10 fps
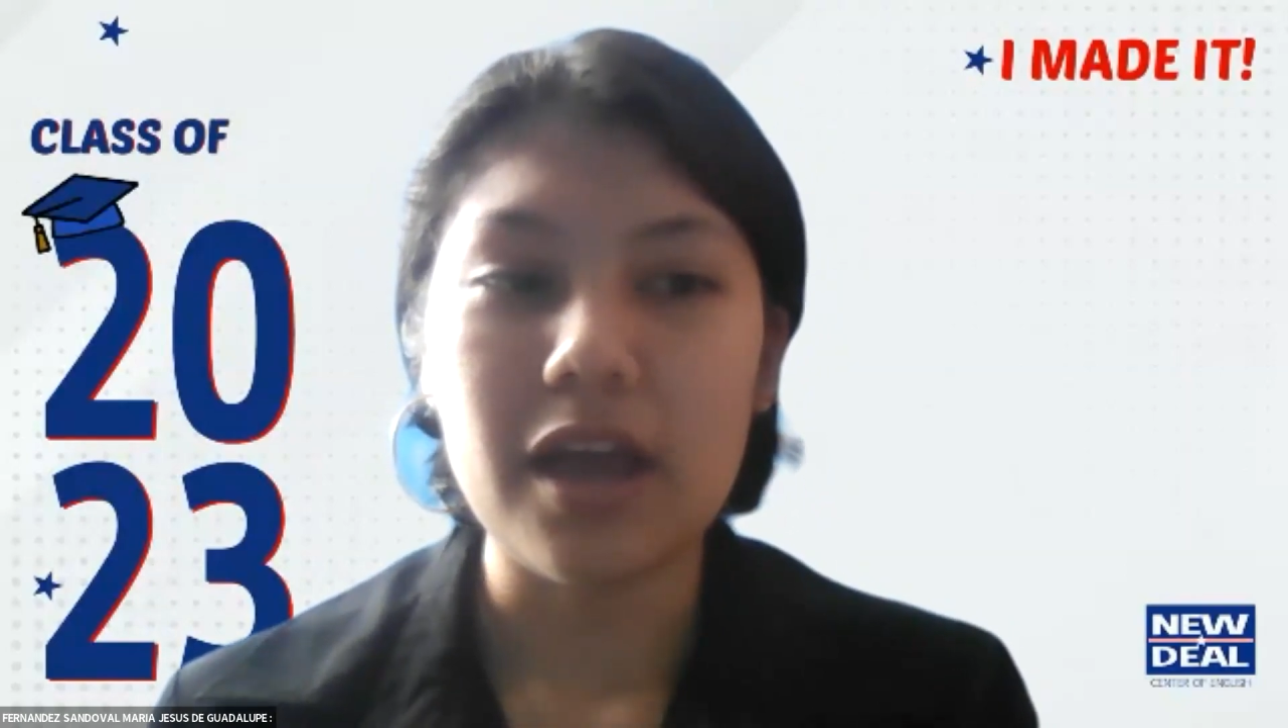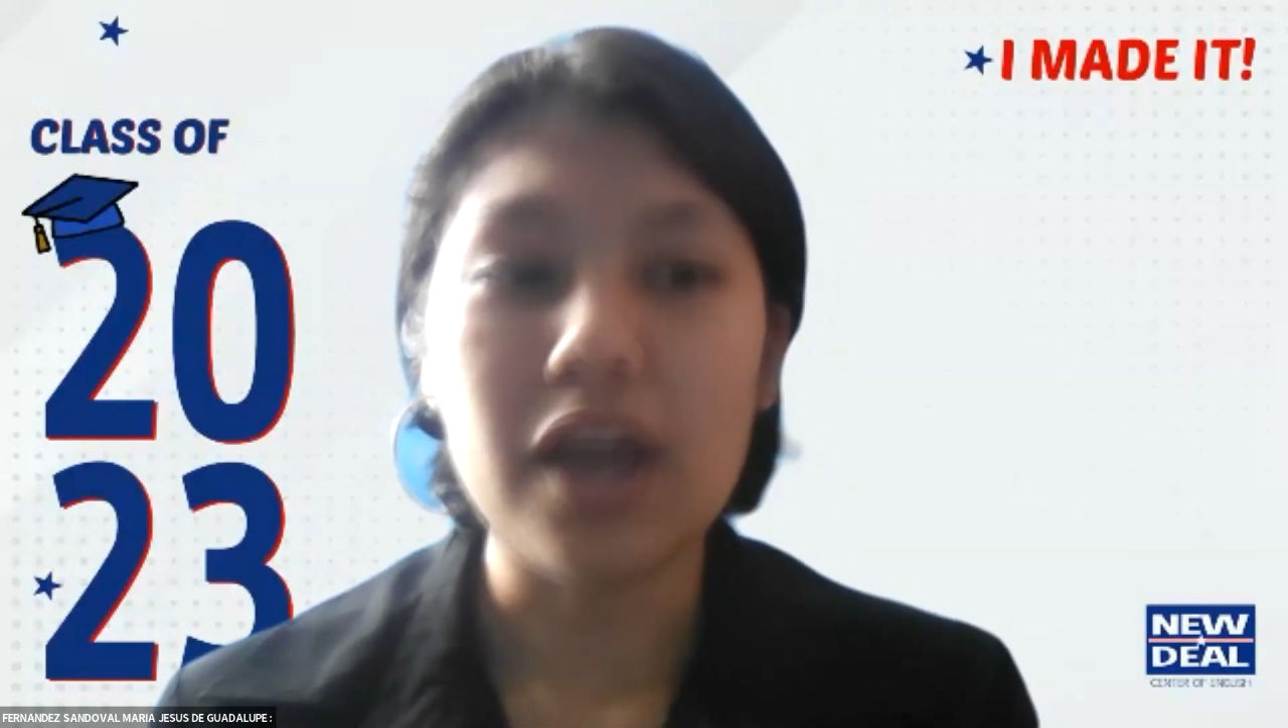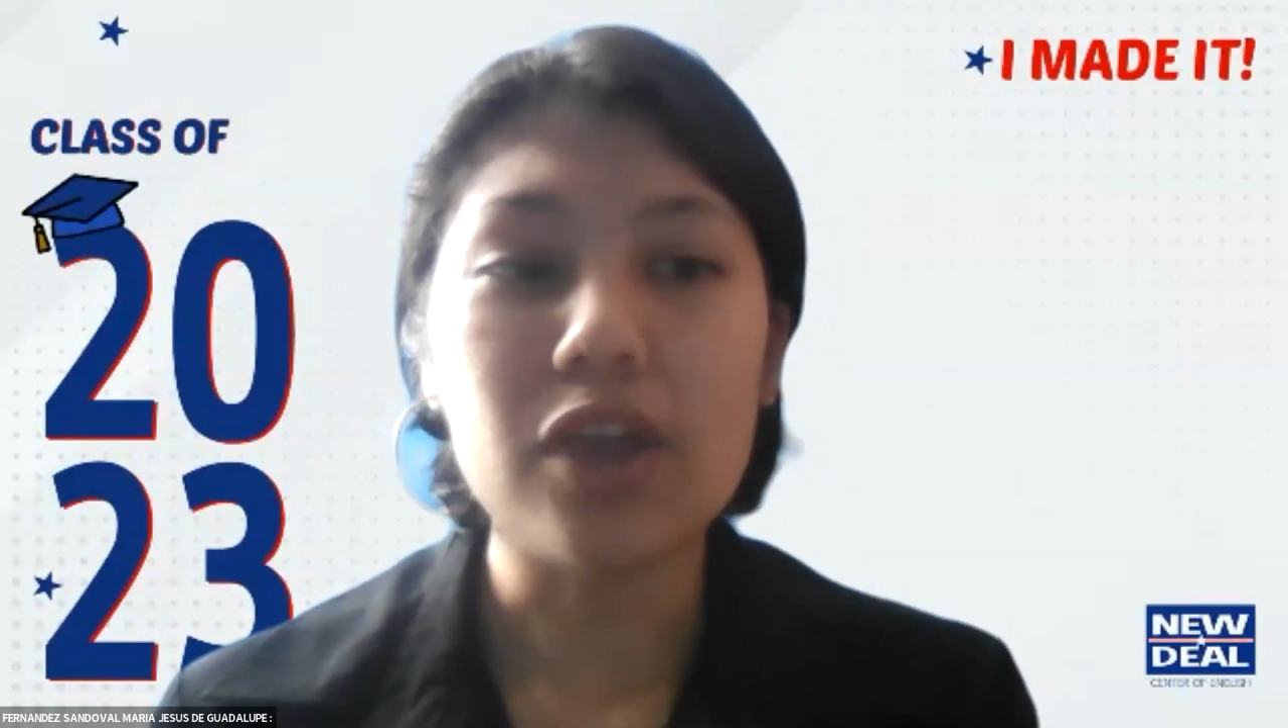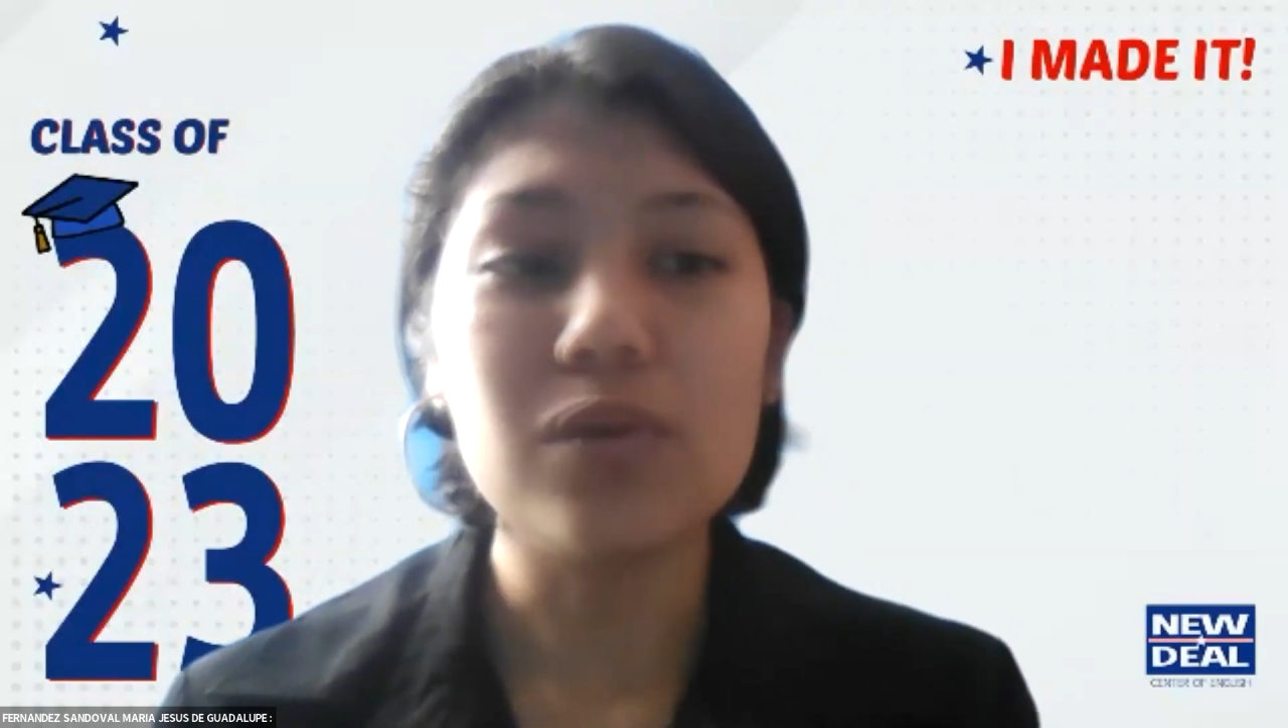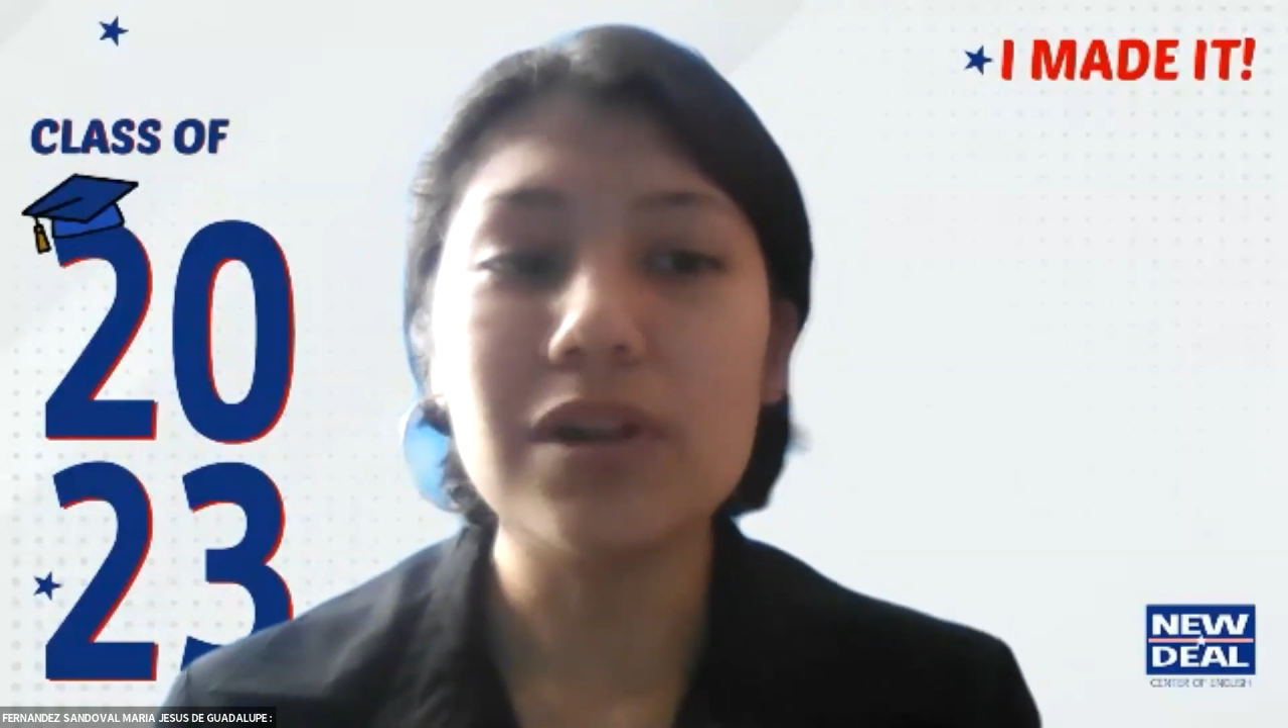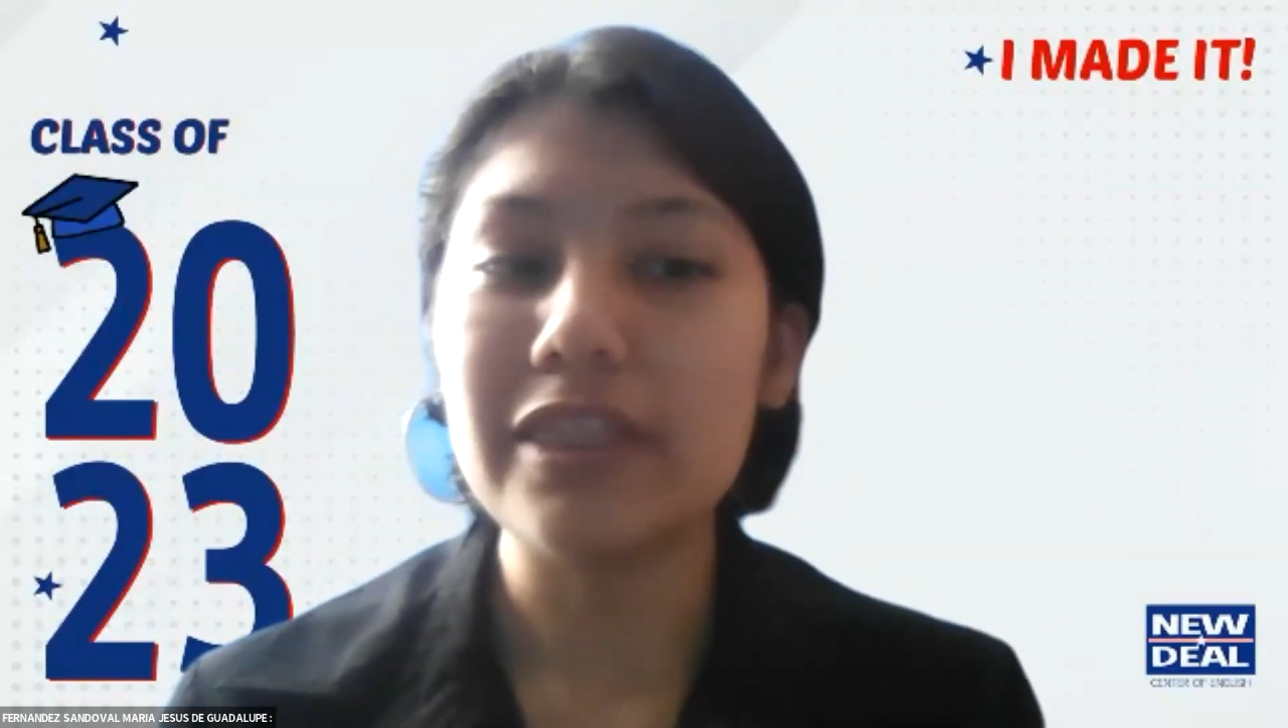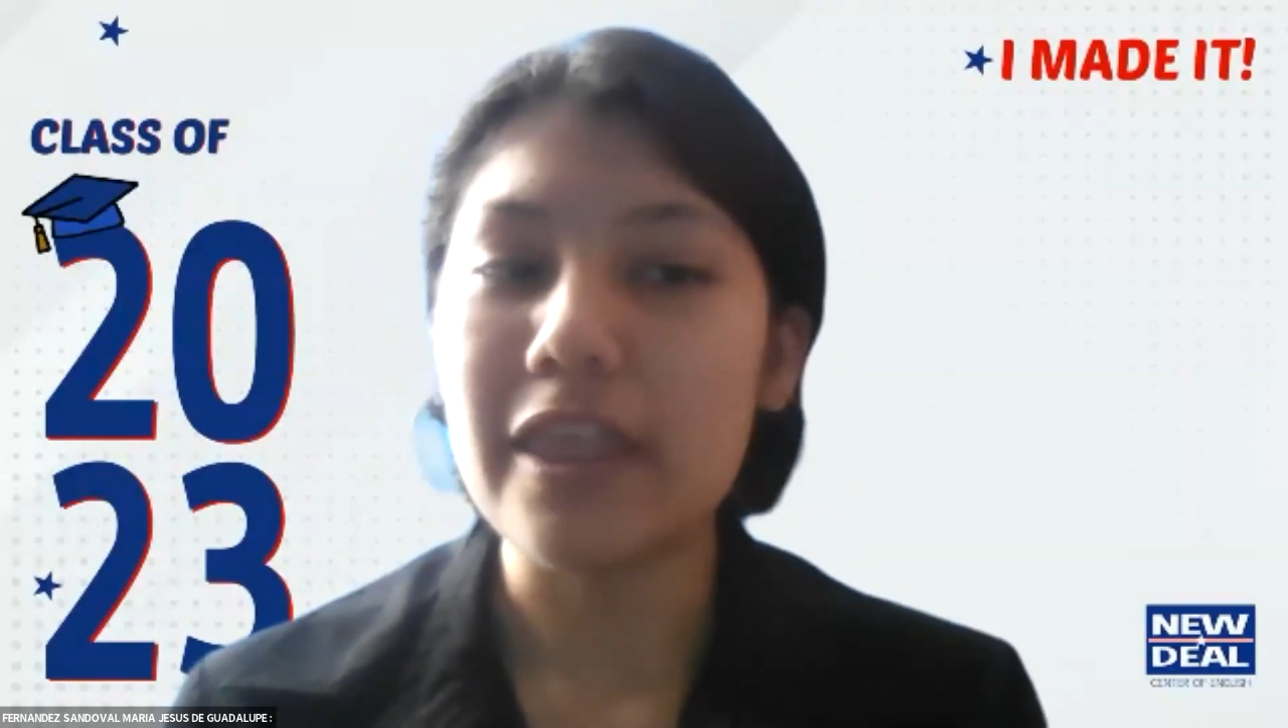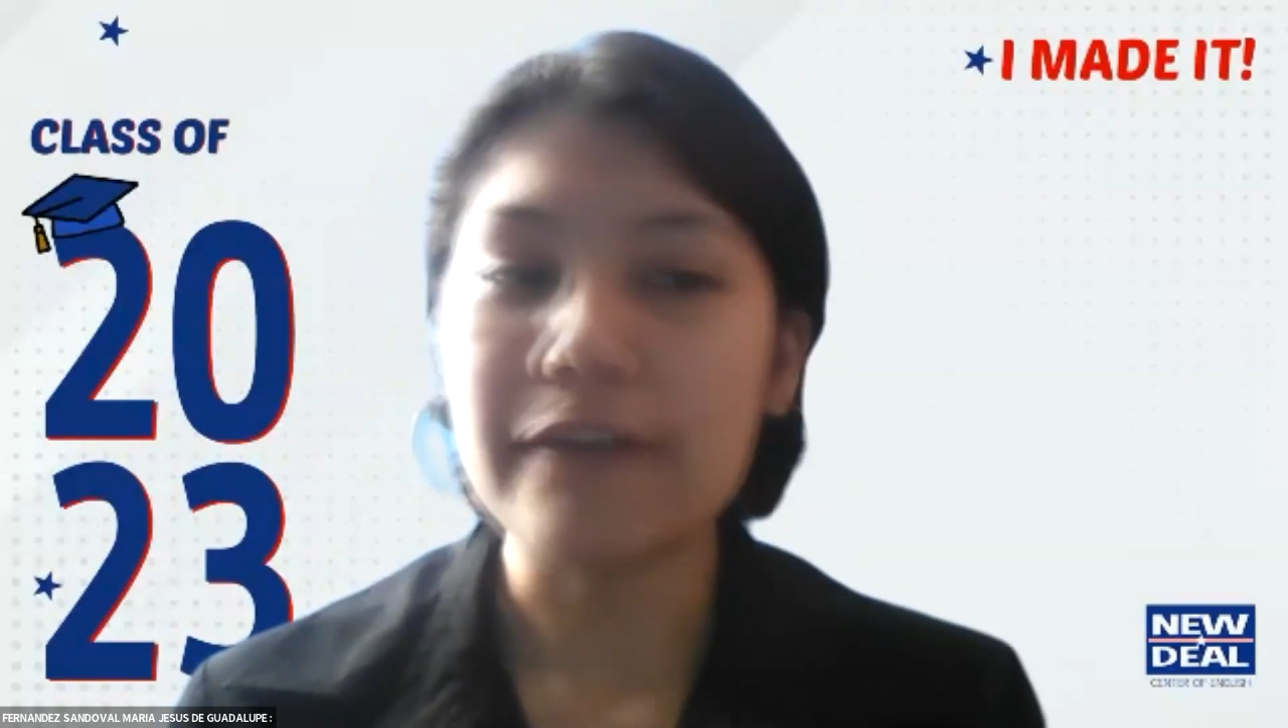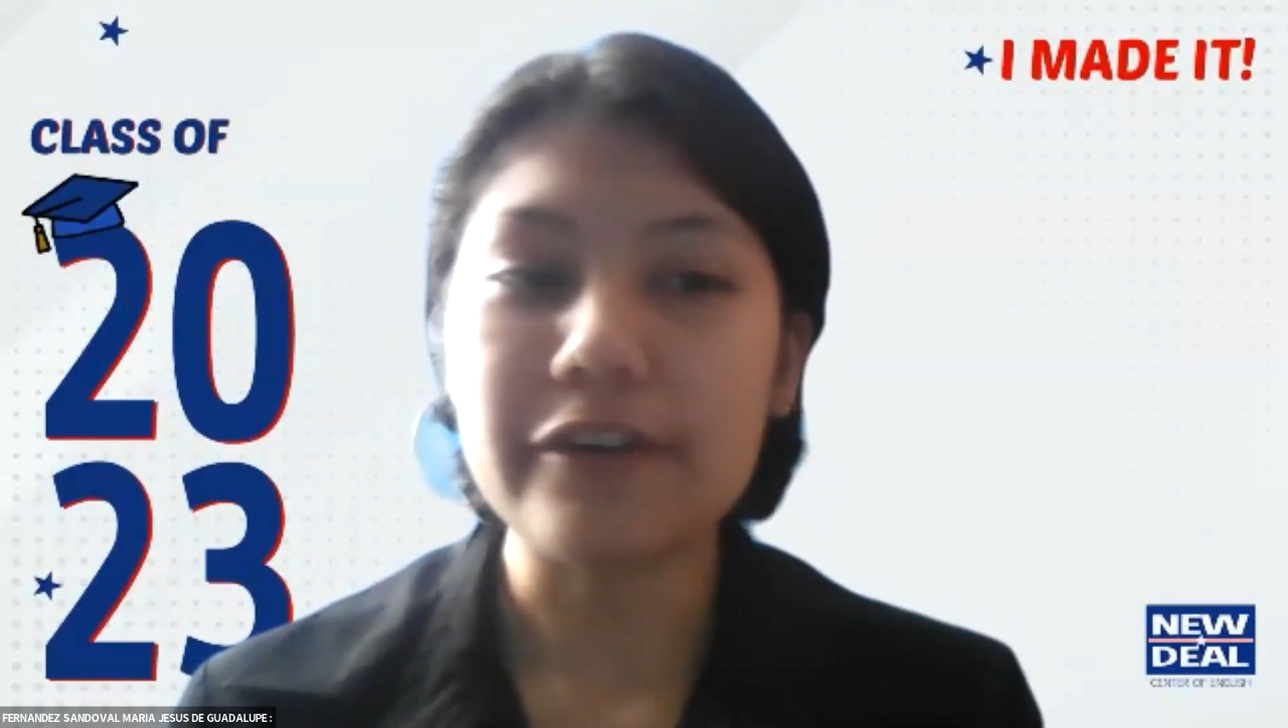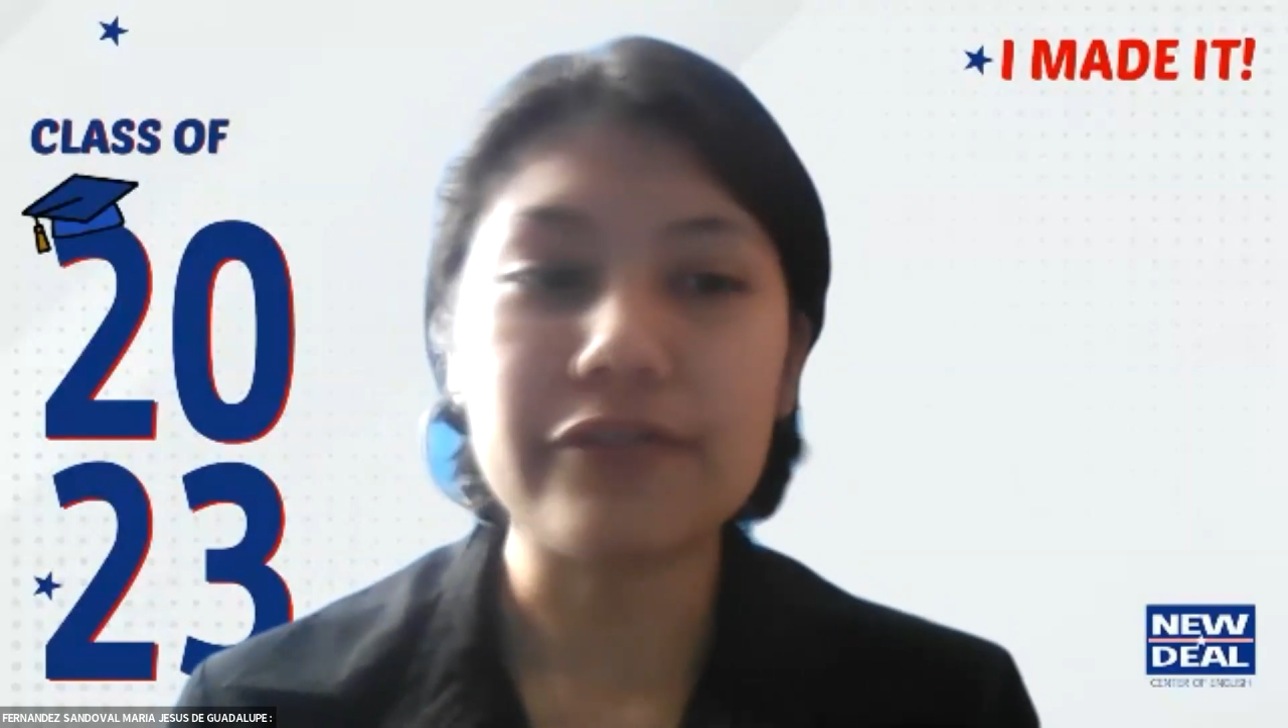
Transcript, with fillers: I will never